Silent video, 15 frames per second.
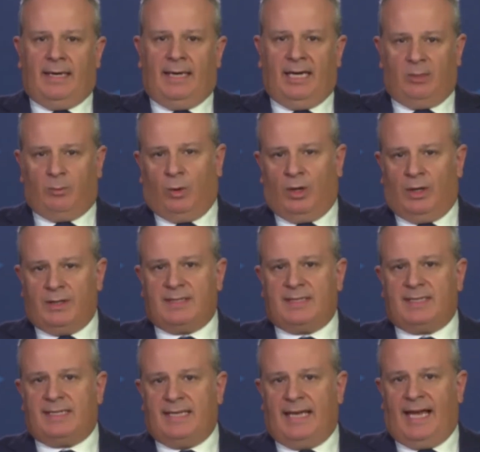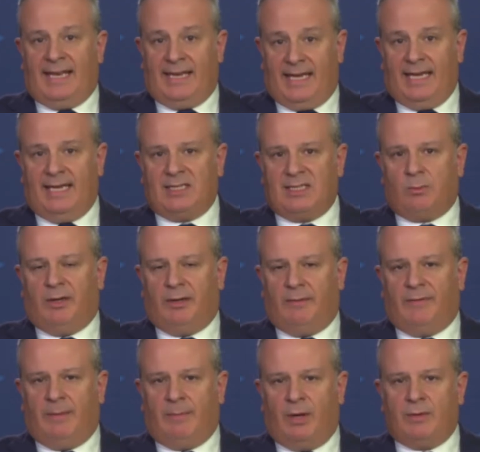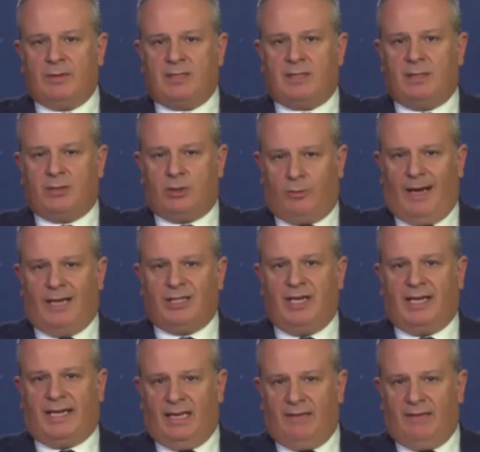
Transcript: It was and is one of the most tragic